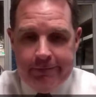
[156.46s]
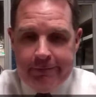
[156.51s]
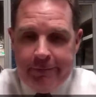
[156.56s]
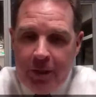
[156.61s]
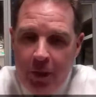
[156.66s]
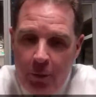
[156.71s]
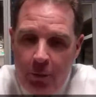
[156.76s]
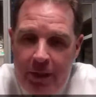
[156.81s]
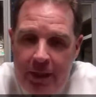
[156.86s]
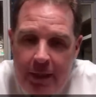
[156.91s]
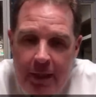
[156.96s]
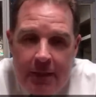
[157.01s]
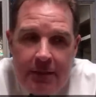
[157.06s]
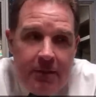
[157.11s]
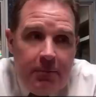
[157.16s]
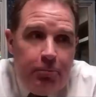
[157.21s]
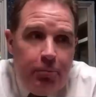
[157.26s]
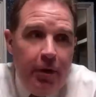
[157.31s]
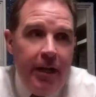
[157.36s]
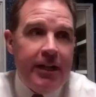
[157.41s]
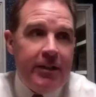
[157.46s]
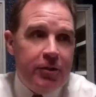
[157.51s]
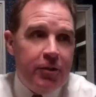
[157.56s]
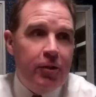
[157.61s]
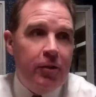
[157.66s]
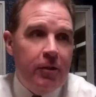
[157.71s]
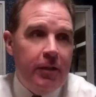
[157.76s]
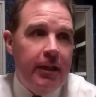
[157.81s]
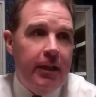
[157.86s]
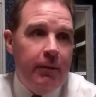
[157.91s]
you know, we got some breaks
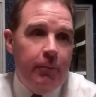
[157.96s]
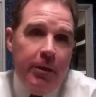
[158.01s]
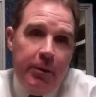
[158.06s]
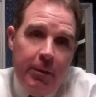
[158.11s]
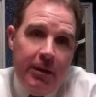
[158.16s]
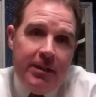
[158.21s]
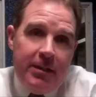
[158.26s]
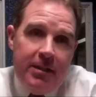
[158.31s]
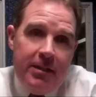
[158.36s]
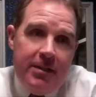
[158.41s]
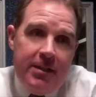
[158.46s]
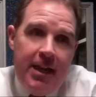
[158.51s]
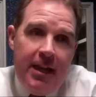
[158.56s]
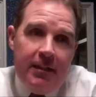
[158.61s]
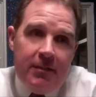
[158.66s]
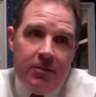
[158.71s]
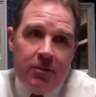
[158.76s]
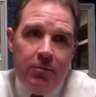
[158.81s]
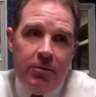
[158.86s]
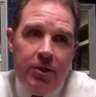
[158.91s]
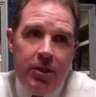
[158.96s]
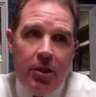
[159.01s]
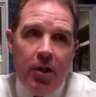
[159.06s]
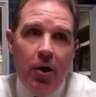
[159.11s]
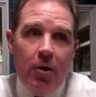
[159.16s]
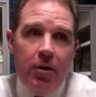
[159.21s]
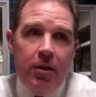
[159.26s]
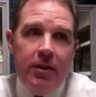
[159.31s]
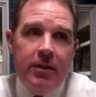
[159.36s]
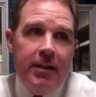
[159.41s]
early, and we went to the net. So when you
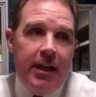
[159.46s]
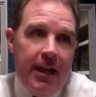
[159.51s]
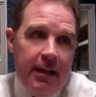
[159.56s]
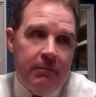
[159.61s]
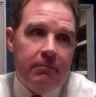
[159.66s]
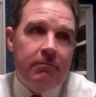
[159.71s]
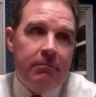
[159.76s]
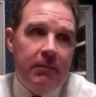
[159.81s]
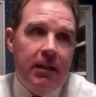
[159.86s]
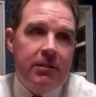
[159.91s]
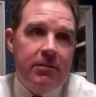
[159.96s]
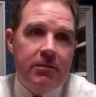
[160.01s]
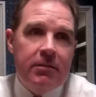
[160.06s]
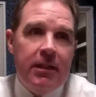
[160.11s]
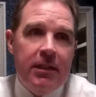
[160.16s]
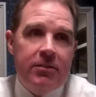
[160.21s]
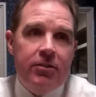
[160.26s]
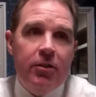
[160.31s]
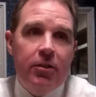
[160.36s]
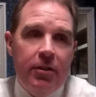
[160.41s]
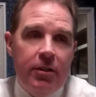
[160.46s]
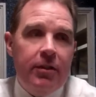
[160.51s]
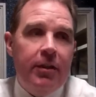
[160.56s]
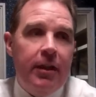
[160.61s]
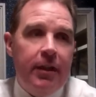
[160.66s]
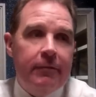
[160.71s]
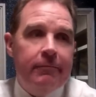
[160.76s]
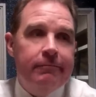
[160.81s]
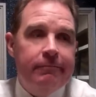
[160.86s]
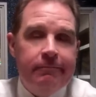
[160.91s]
go to the net, that's that's a good
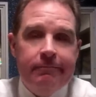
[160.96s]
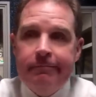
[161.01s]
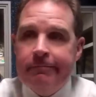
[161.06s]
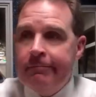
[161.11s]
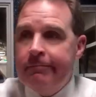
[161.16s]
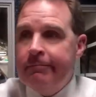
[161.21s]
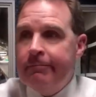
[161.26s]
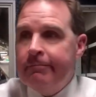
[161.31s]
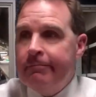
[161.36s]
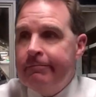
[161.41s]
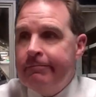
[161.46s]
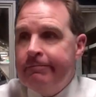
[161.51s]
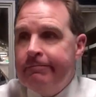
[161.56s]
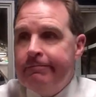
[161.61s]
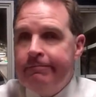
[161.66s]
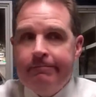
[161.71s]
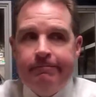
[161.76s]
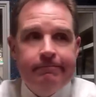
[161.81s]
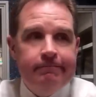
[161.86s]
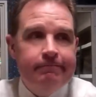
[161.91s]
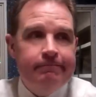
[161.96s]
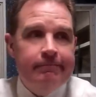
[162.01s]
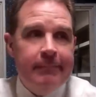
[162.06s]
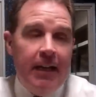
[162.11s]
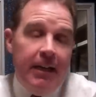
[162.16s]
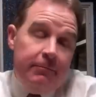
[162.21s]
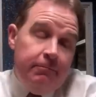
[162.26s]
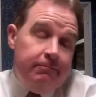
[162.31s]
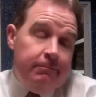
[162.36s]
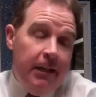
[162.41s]
thing.
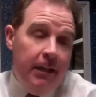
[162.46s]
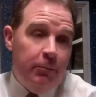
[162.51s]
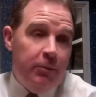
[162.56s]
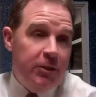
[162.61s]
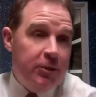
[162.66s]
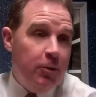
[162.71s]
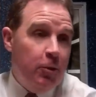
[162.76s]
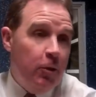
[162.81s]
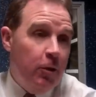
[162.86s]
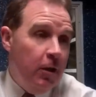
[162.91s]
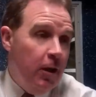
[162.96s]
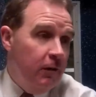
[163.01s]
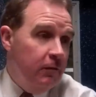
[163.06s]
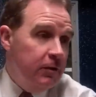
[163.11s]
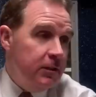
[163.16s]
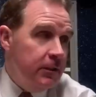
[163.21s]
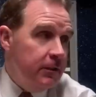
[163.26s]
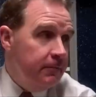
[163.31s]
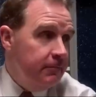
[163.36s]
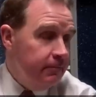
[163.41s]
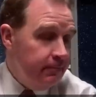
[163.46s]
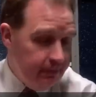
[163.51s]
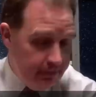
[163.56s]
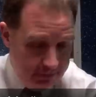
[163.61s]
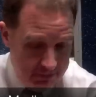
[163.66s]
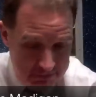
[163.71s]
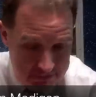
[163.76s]
And, and we scored. off. I was going to say,